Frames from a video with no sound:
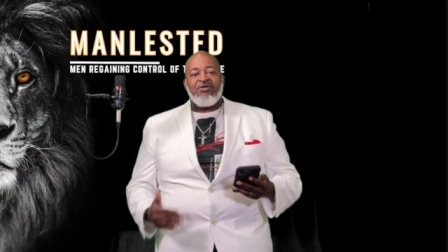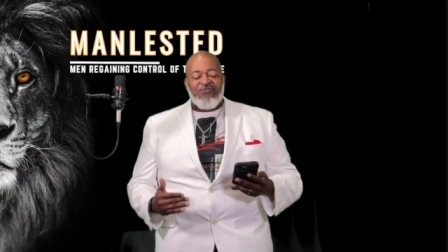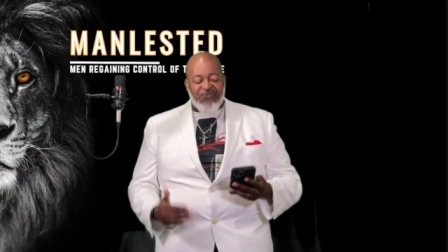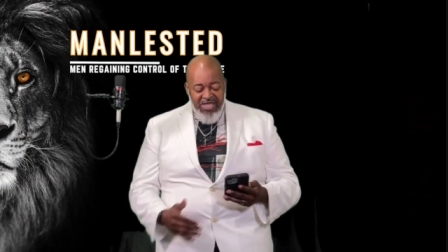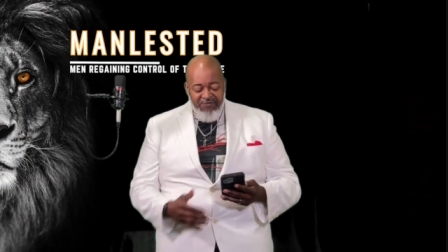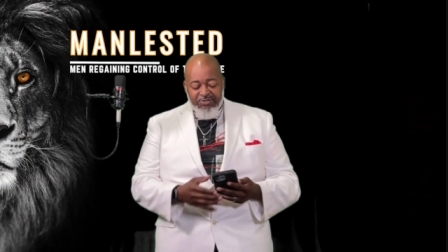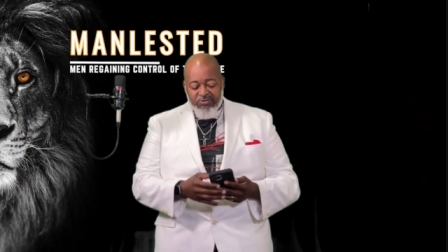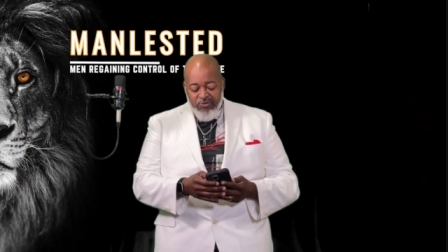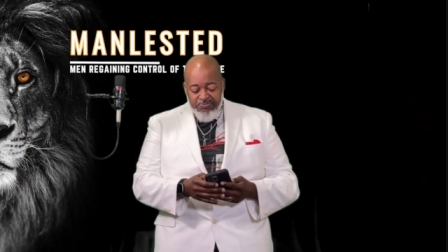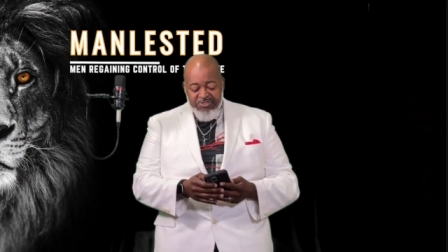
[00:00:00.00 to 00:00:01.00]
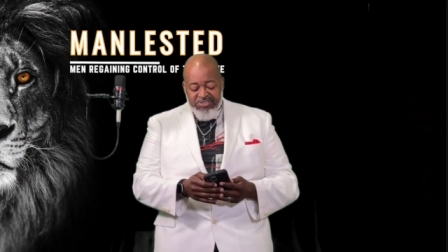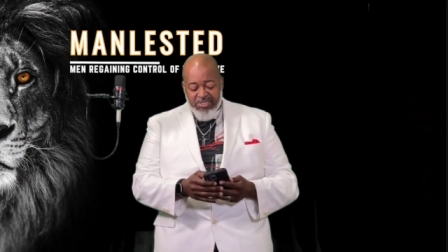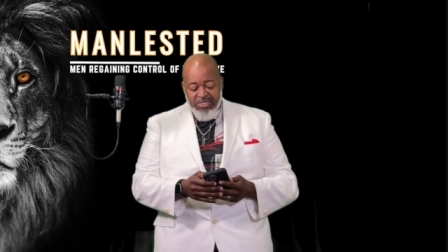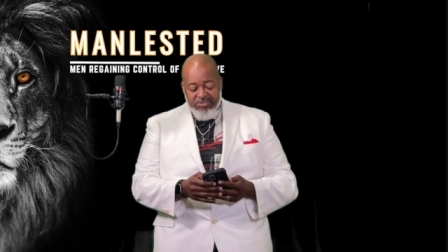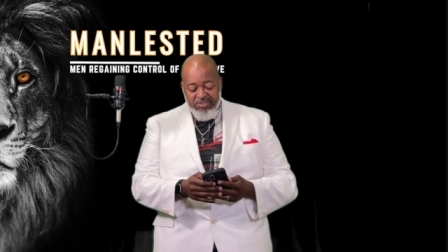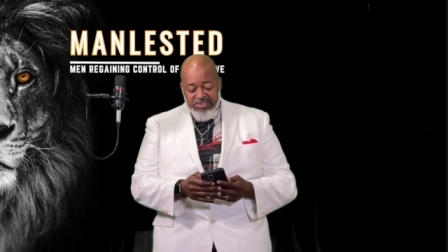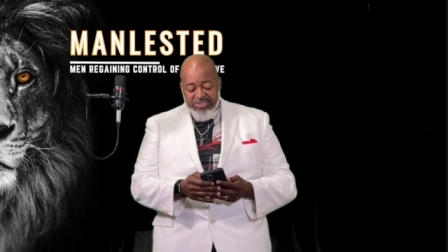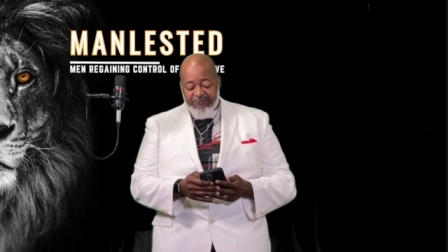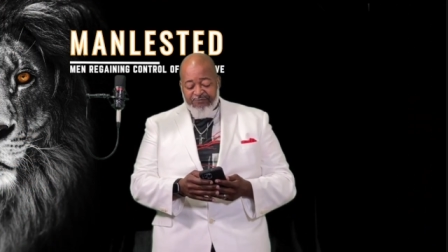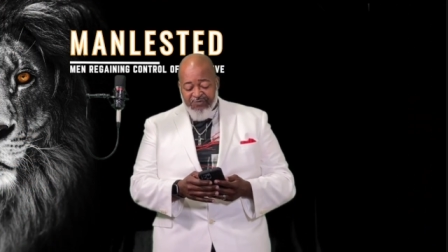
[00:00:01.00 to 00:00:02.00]
Faith, the scripture says this,
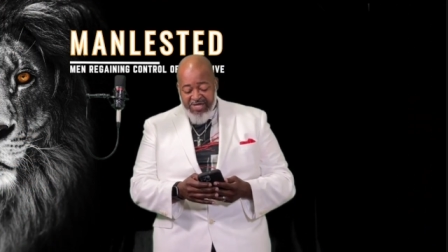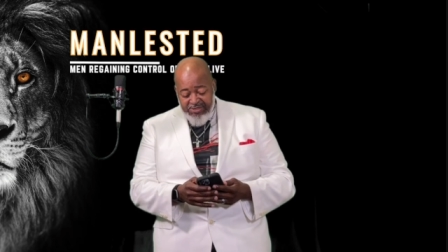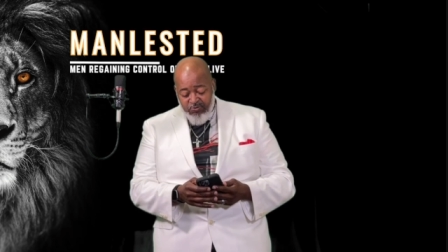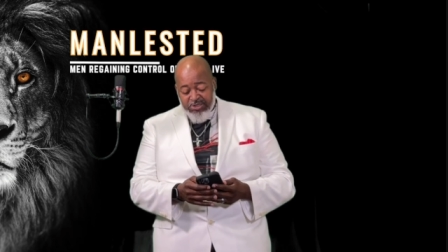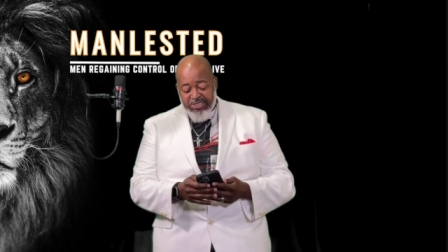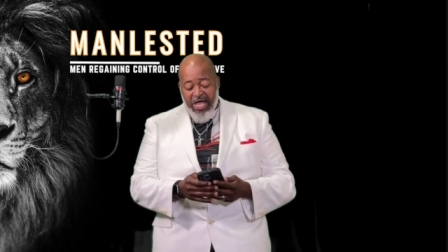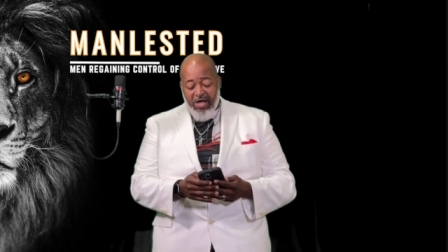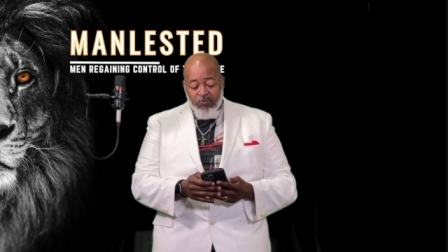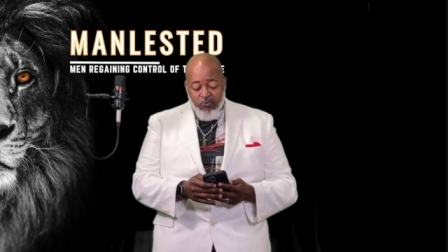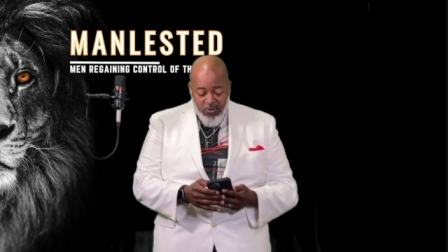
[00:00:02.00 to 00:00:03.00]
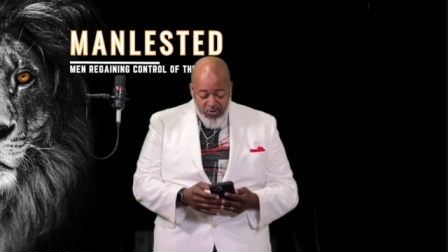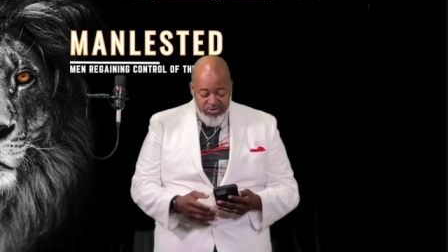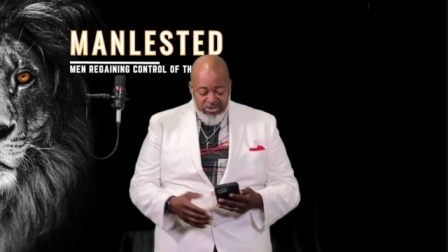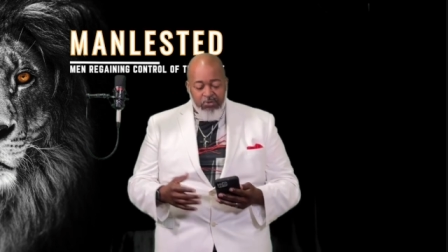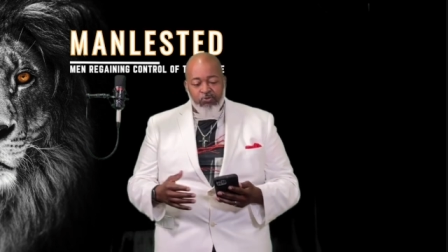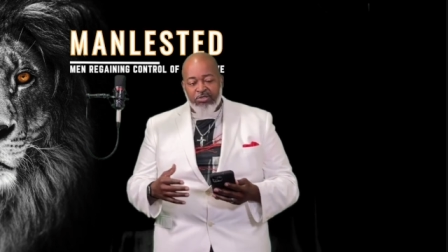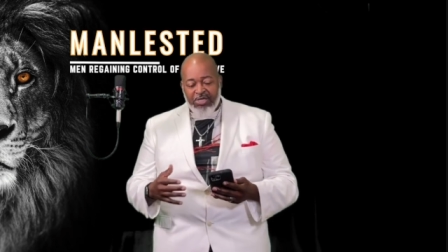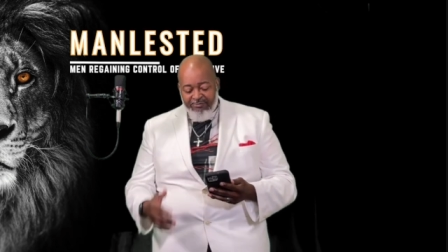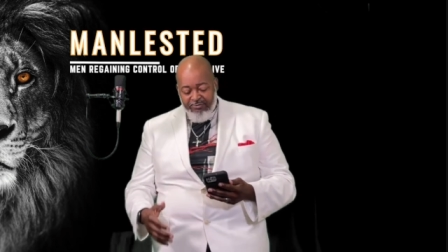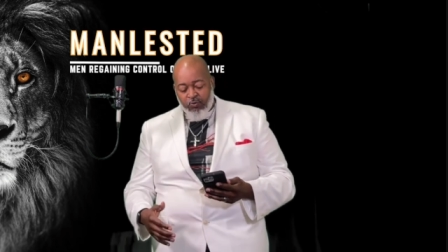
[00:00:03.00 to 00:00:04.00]
that faith without works, Hebrews
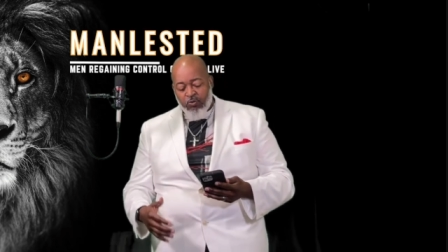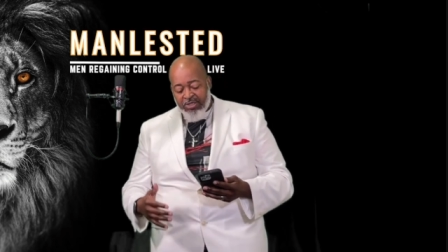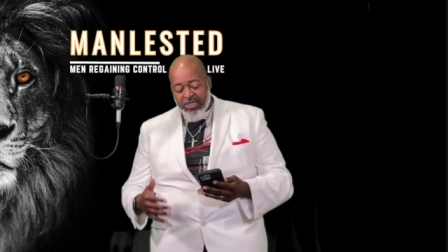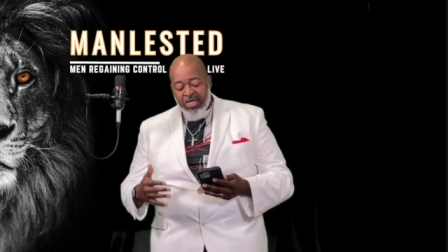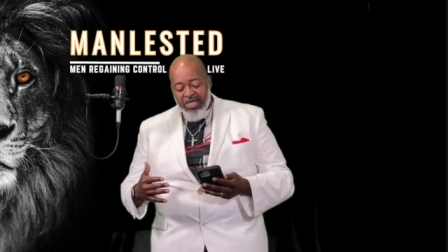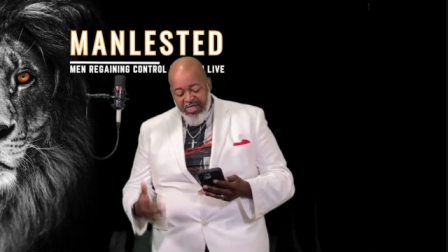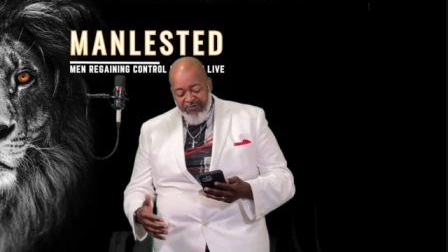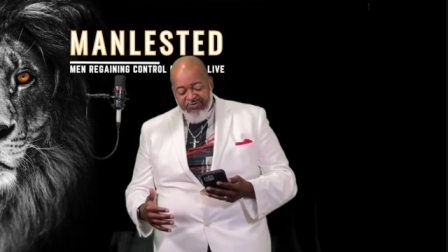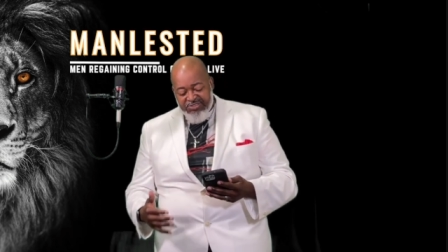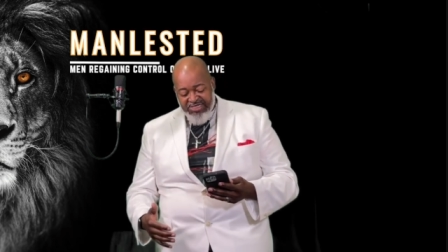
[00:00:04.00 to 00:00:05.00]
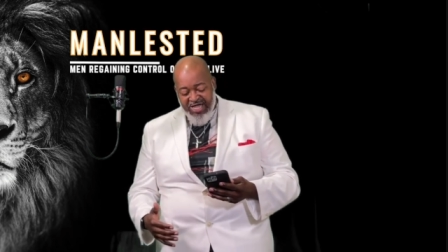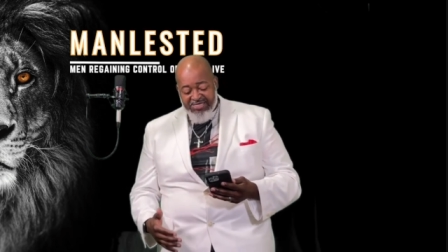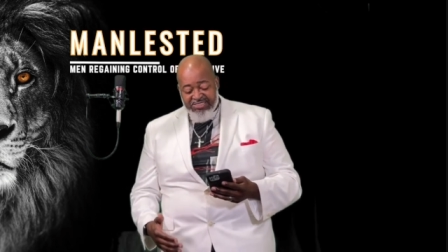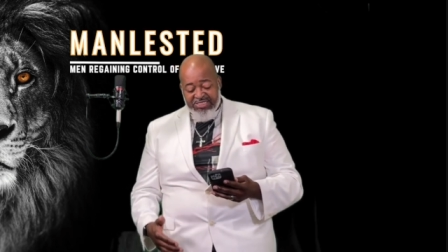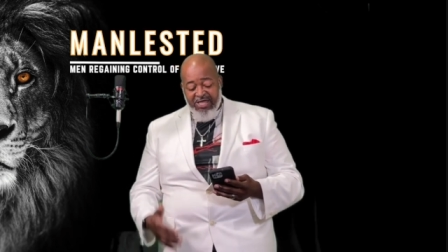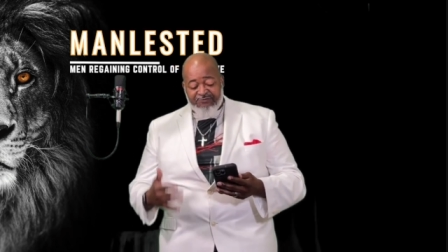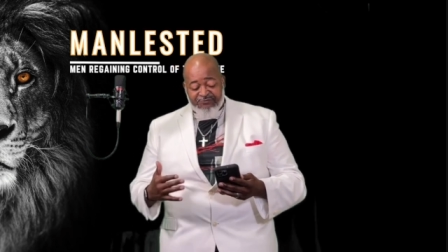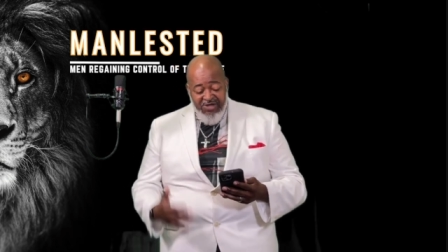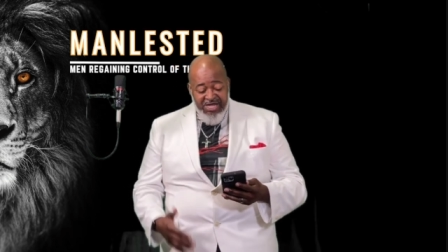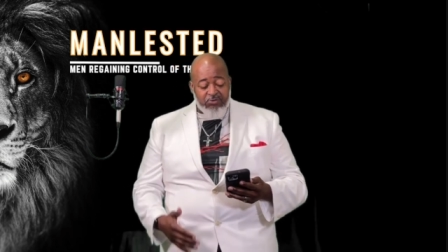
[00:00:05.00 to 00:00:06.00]
11 1 emphasizes
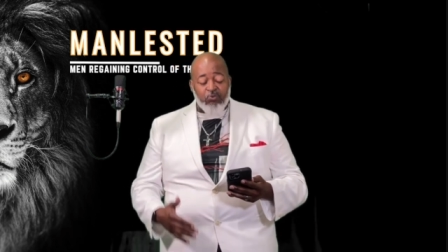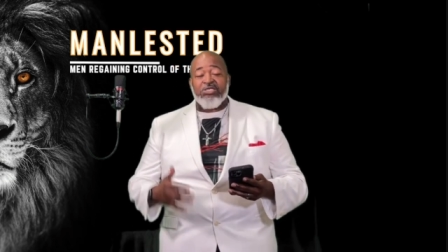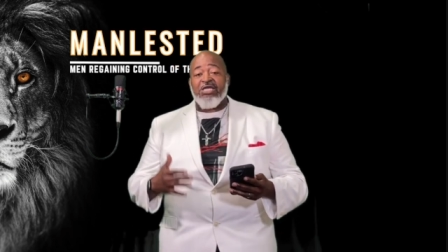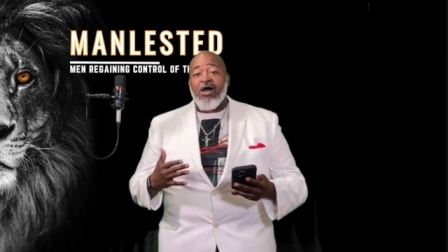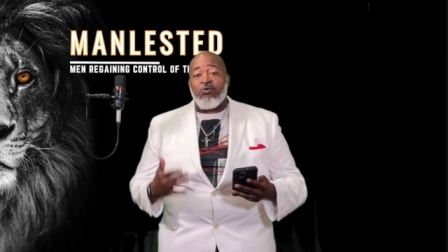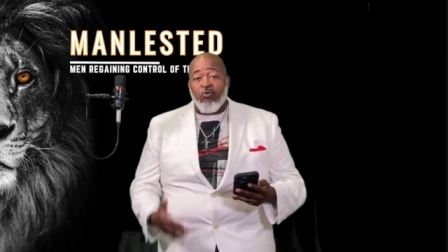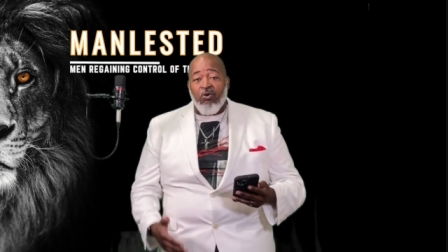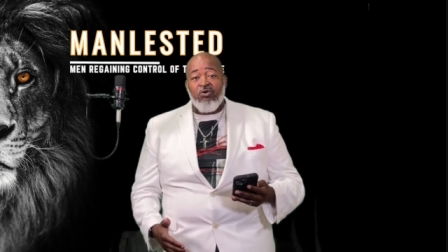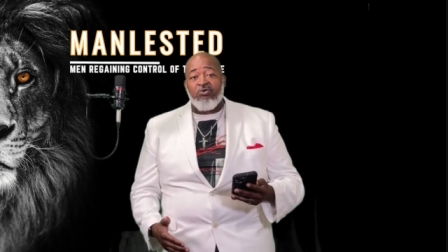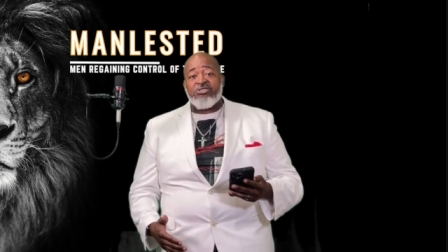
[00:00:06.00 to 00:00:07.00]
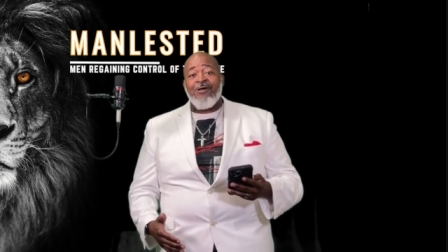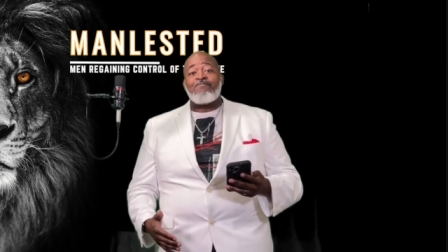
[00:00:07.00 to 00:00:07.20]
that faith without works